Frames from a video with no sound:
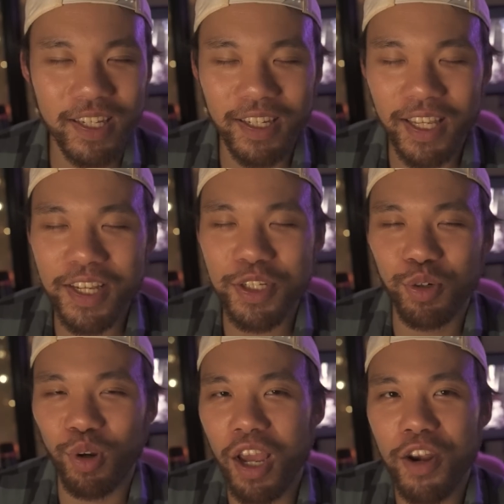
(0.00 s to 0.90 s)
he has
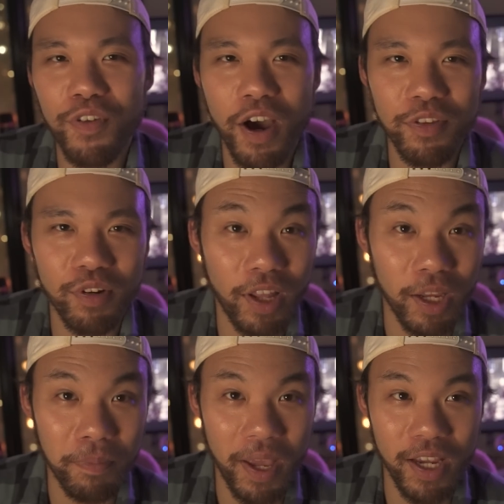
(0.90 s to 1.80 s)

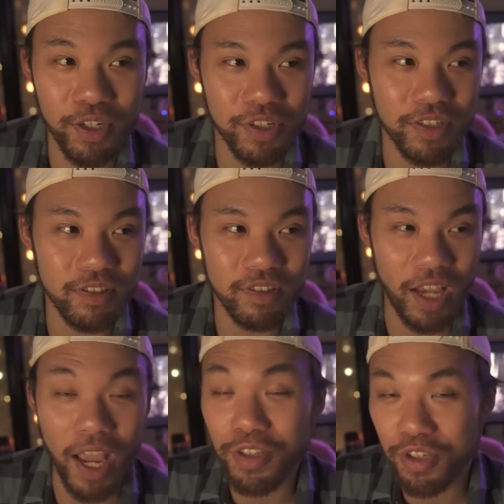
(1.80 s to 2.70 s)
grandfather-like patience
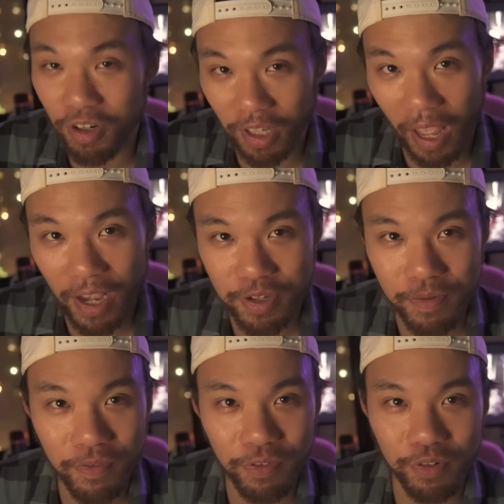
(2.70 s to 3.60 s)
and
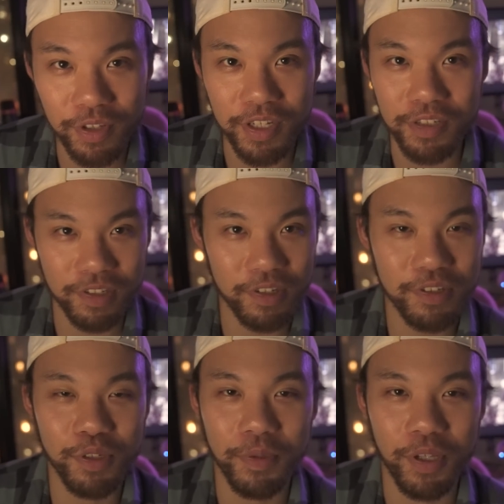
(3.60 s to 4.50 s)
sarcasm for these
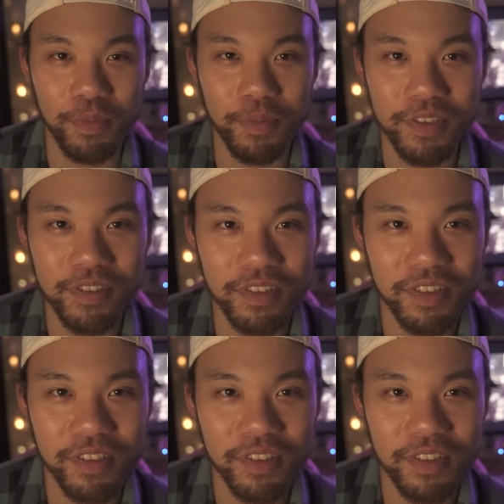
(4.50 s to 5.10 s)
stupid humans.